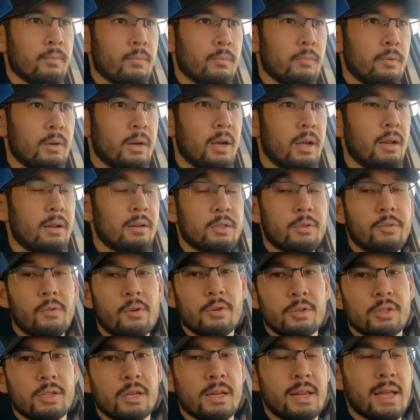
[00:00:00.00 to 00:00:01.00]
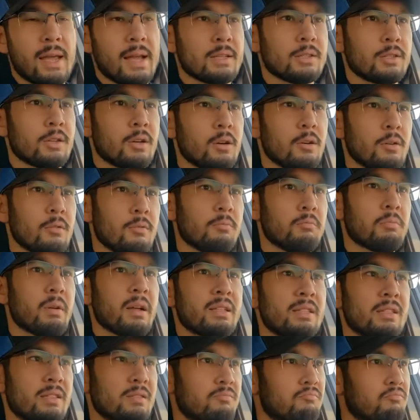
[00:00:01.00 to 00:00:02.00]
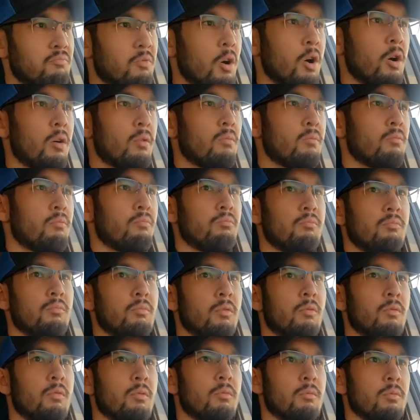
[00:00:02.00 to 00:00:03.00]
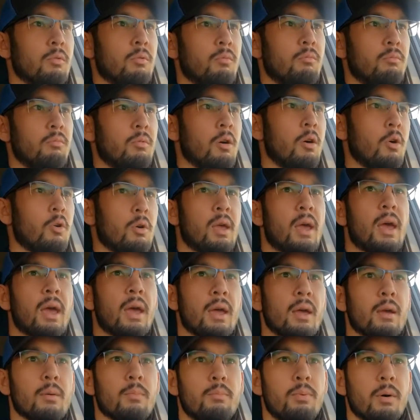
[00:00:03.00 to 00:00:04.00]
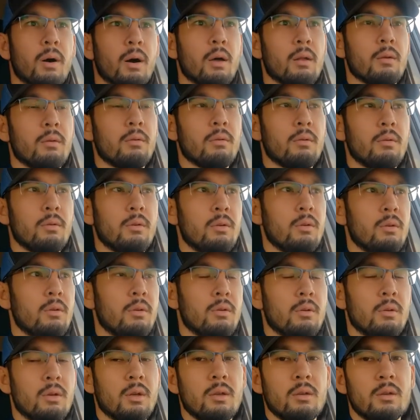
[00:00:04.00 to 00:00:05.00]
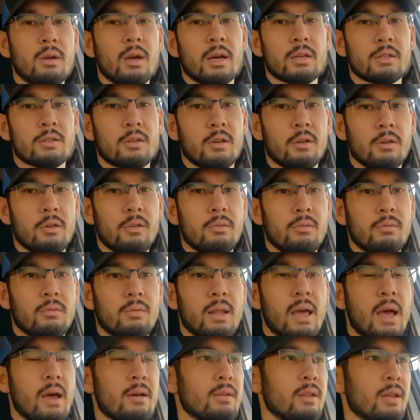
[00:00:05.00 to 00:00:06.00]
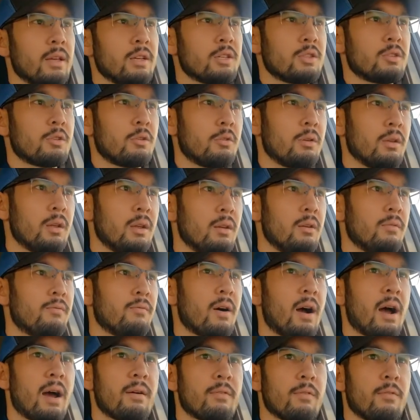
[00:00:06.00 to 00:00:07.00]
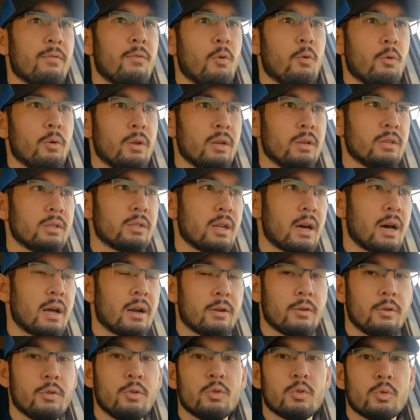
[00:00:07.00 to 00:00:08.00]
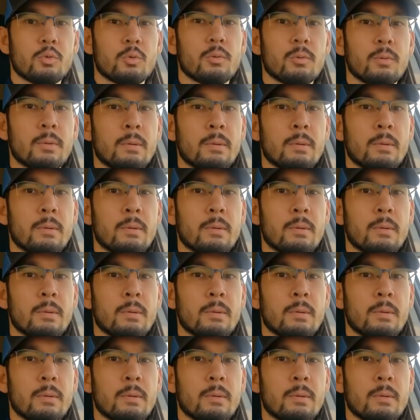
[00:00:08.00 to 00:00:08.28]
right? And as far as sedans go, that's okay, but you guys know nowadays 35 to 40 is not unusual.